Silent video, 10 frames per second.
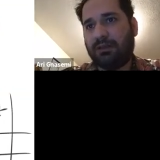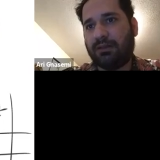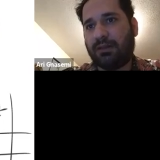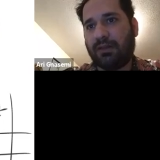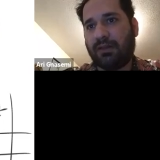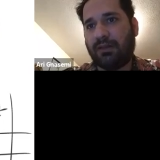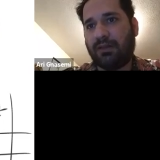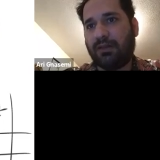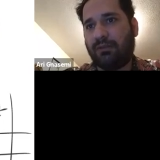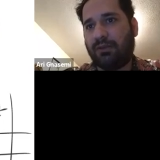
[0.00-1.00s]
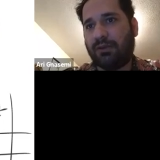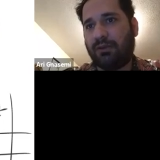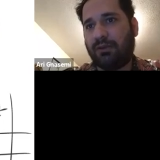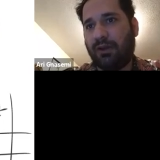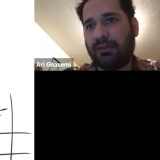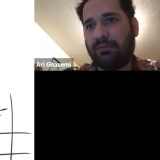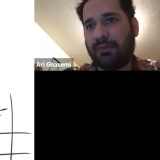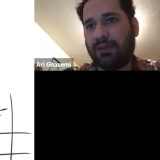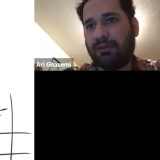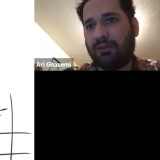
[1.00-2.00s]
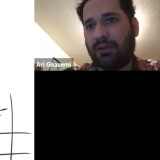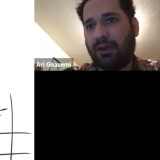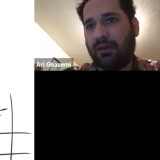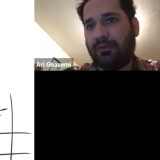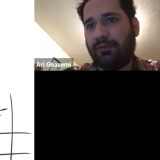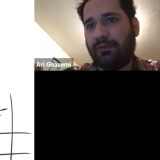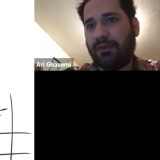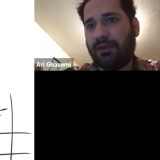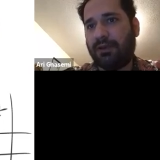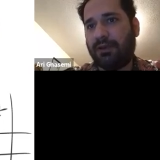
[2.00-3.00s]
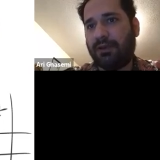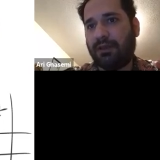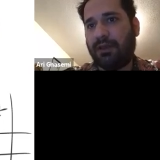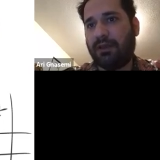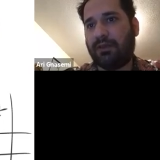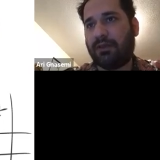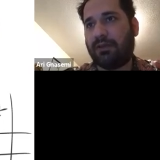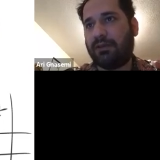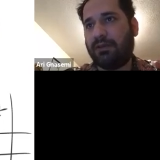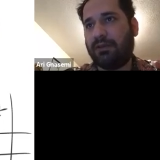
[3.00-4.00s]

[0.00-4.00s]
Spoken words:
The system on the right makes your life easier.